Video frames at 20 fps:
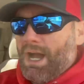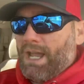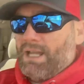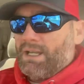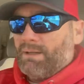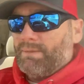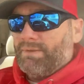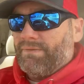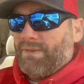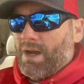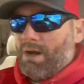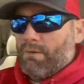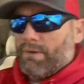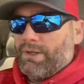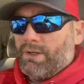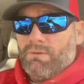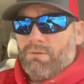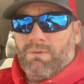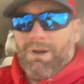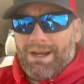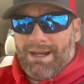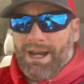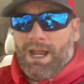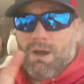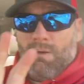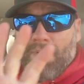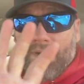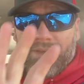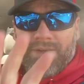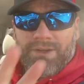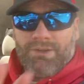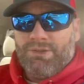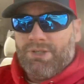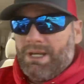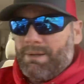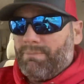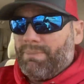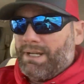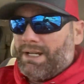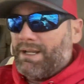them if I were you right now. Why they're
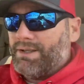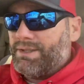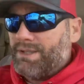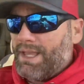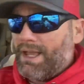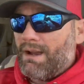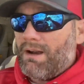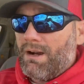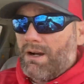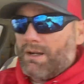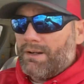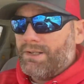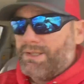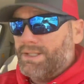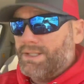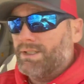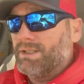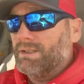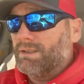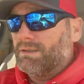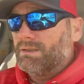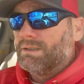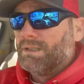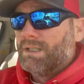cheap? Because they are still,